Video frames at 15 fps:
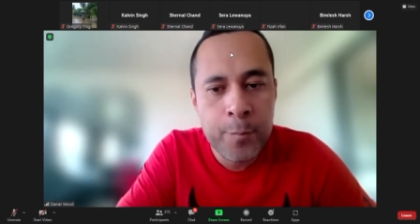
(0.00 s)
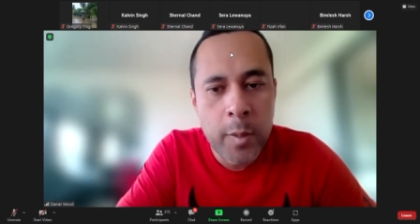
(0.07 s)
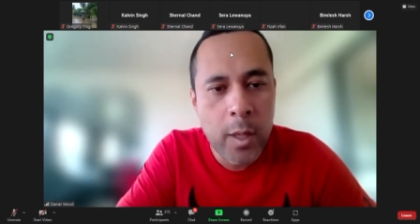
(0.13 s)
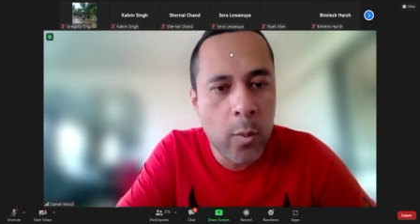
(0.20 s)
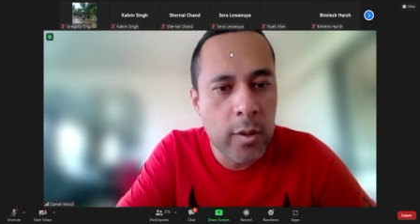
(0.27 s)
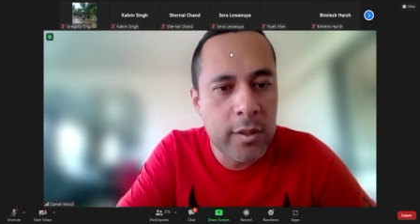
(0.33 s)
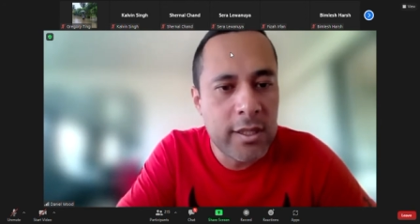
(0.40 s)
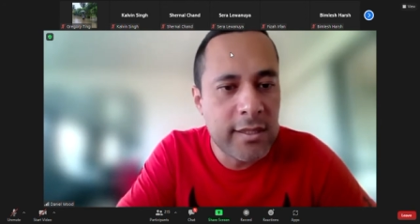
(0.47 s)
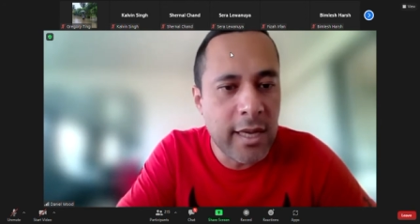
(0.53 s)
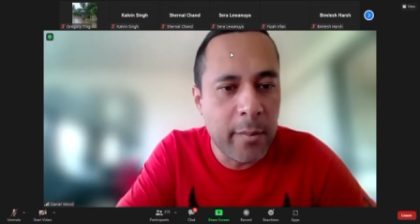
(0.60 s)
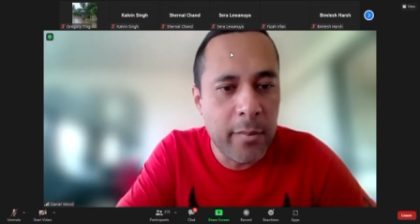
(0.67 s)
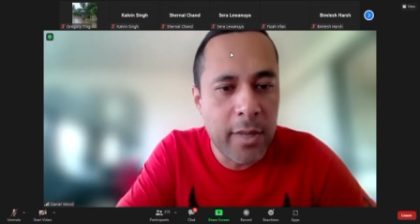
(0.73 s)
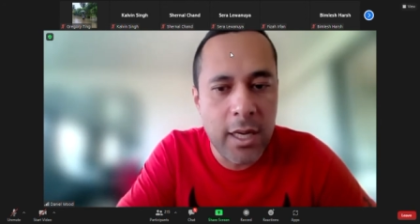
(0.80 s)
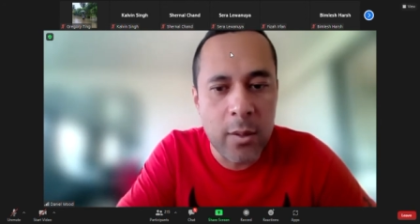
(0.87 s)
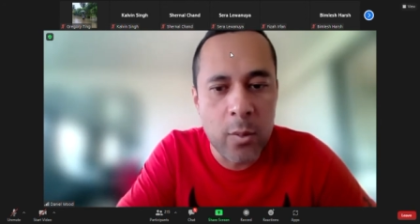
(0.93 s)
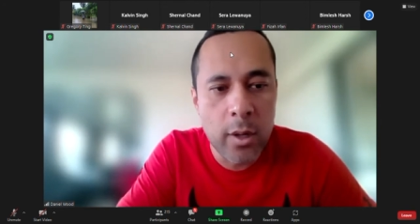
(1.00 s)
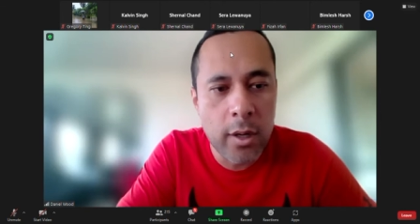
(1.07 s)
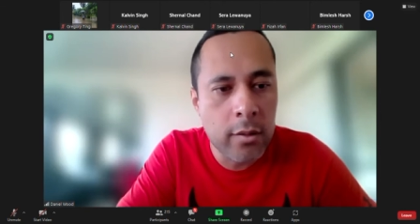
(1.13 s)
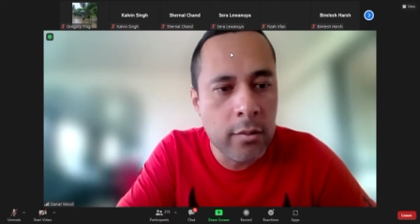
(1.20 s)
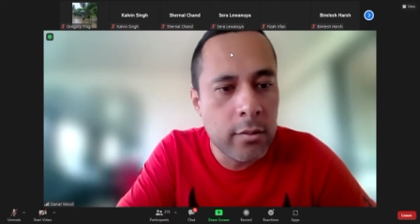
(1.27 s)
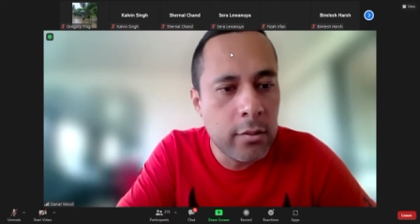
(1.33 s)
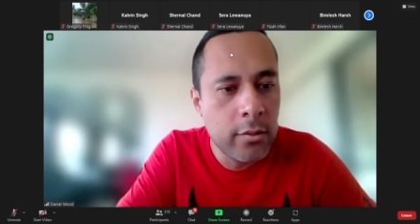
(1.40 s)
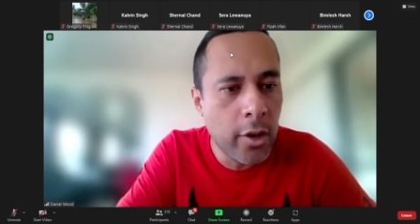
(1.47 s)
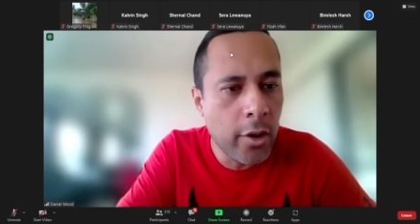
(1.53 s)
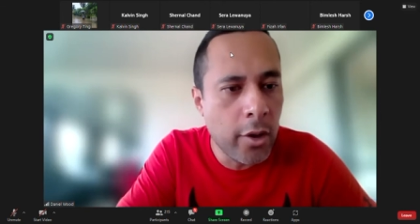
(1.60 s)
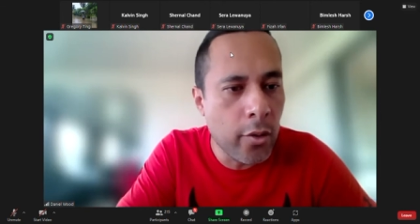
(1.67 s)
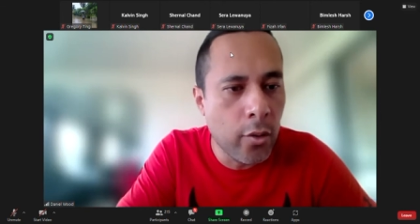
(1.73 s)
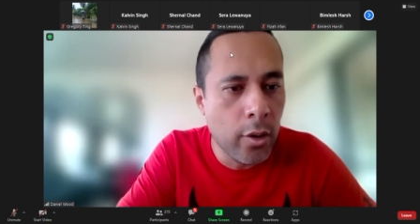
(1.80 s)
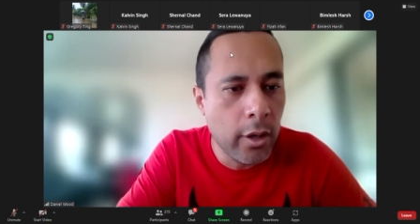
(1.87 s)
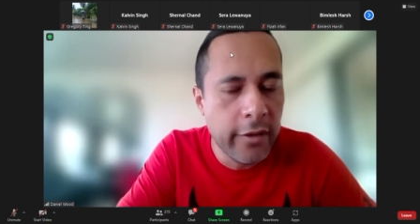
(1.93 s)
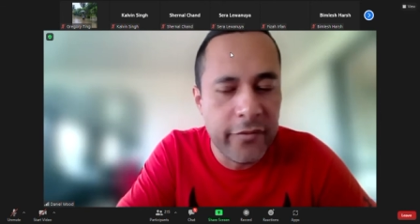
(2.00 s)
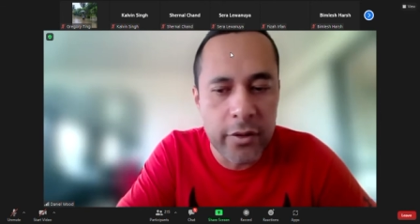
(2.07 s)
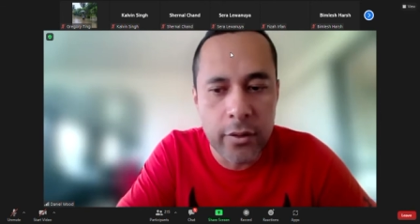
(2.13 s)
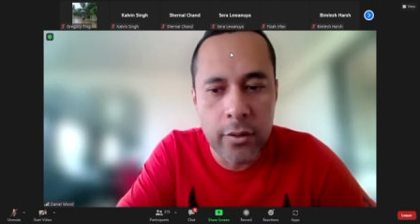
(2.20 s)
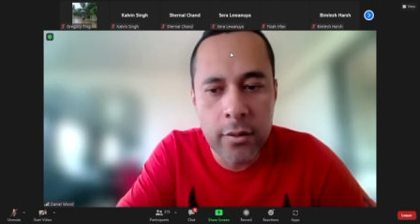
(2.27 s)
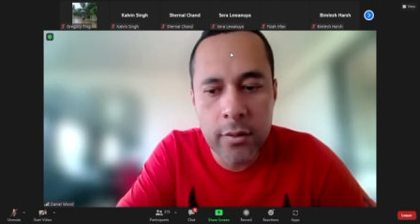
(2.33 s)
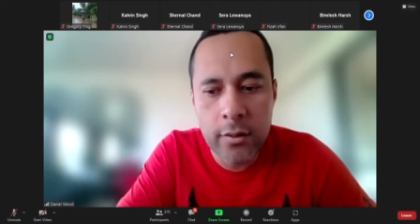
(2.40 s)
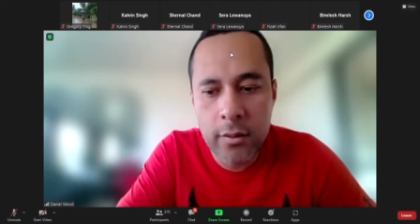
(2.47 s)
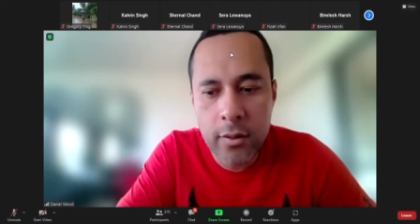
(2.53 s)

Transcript: Now, what does that mean? Well, not all of you